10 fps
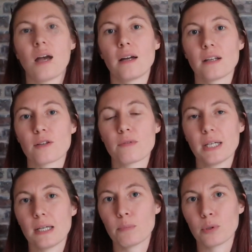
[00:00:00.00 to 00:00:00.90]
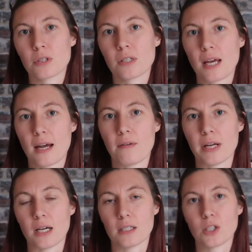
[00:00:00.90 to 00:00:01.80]
Another really important
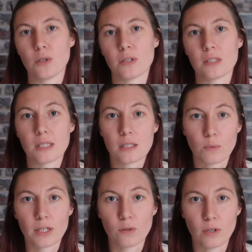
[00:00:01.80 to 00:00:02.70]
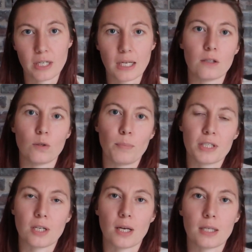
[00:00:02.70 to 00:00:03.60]
area to consider when you're looking at your
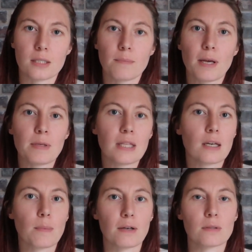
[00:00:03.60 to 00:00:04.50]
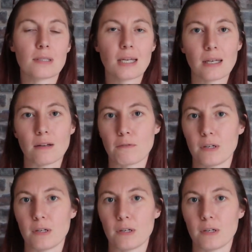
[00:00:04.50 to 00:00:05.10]
budget is to maybe think about sinking